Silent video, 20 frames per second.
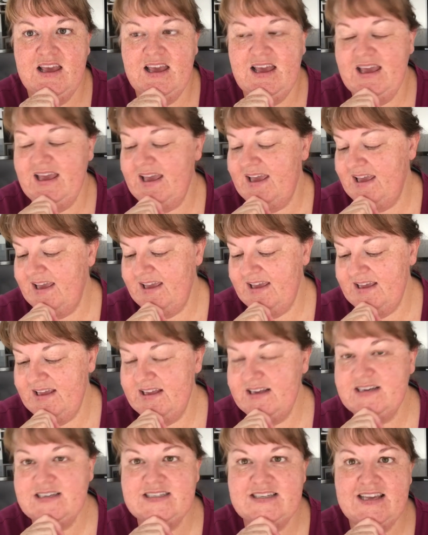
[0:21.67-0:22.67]

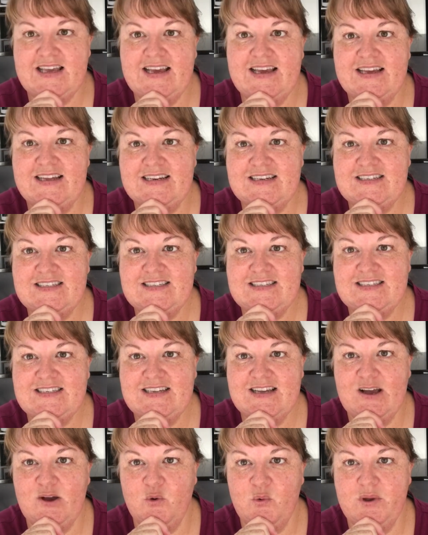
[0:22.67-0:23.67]
and get
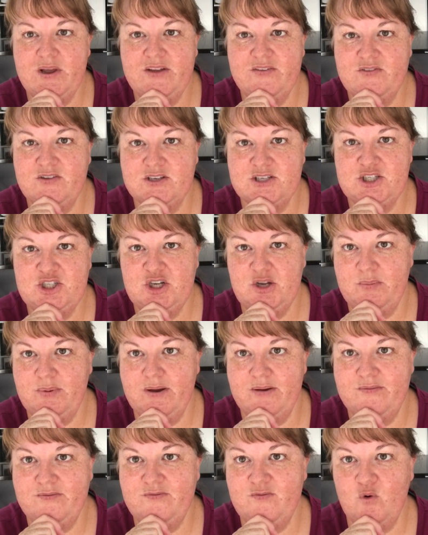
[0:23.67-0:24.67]
a wee FLOSSTUBE
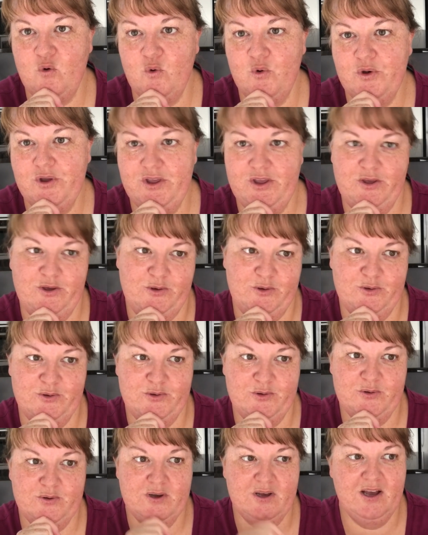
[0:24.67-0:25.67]
up for
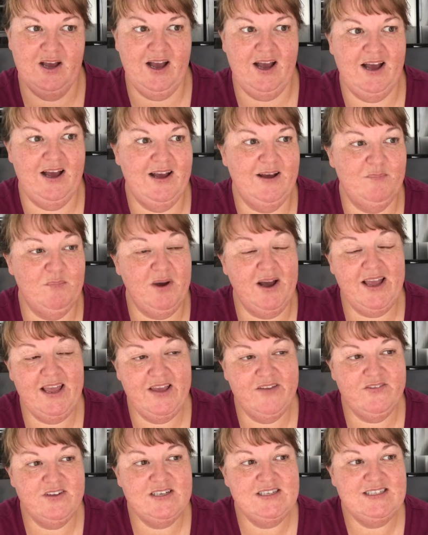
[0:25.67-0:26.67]
you. I
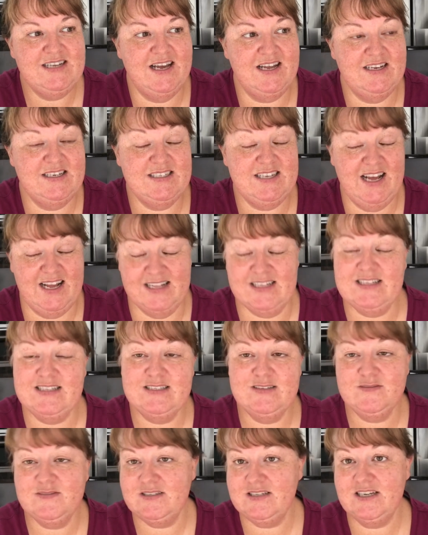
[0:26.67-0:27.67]
haven't done tons
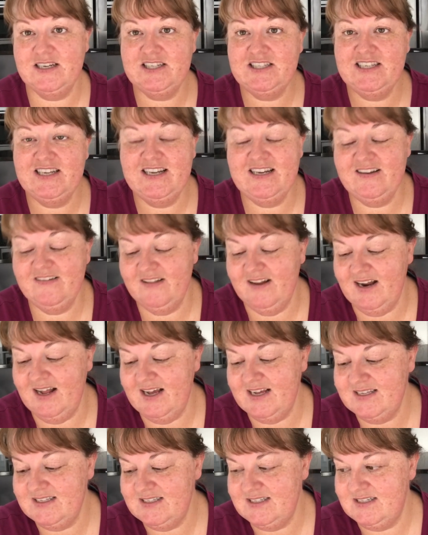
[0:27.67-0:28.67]
of stitching in the
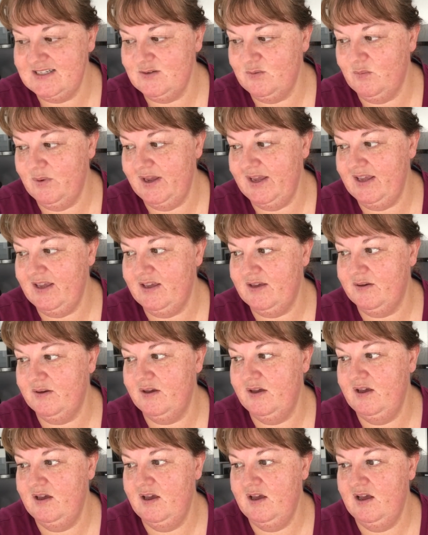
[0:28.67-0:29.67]
last week.
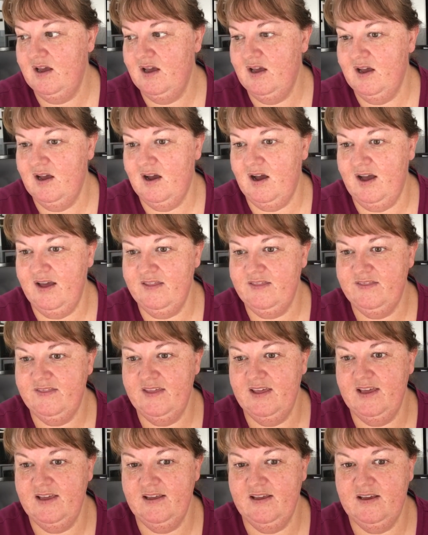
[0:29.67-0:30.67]
I
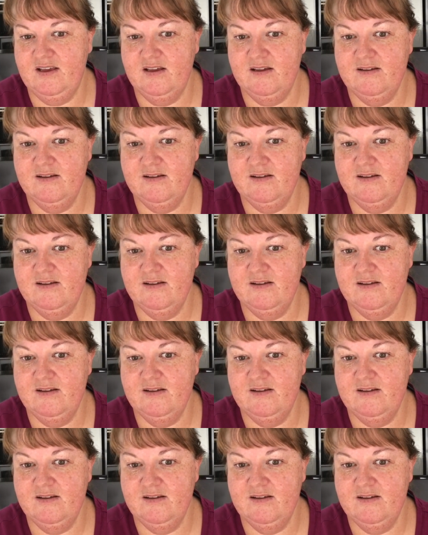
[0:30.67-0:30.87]
think